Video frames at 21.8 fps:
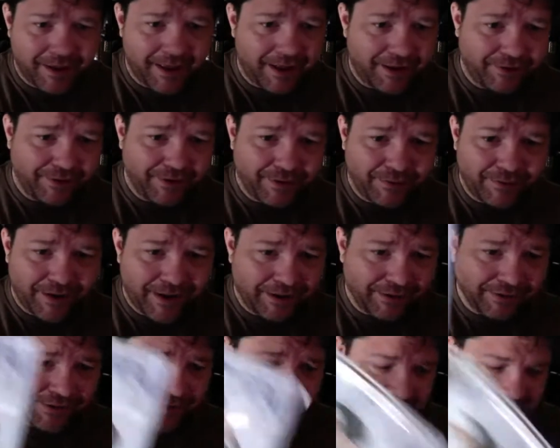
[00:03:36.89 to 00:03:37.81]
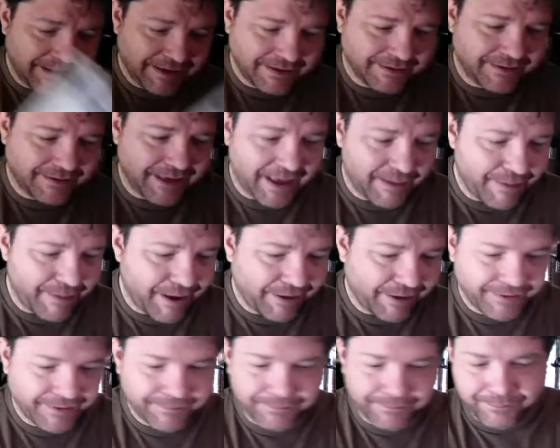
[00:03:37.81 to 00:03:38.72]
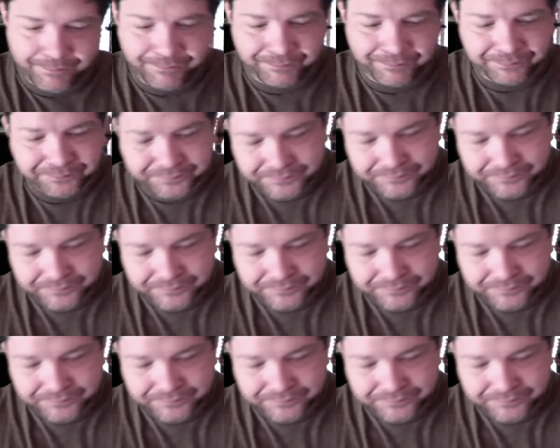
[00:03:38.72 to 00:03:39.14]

I don't know what else I need to say about it.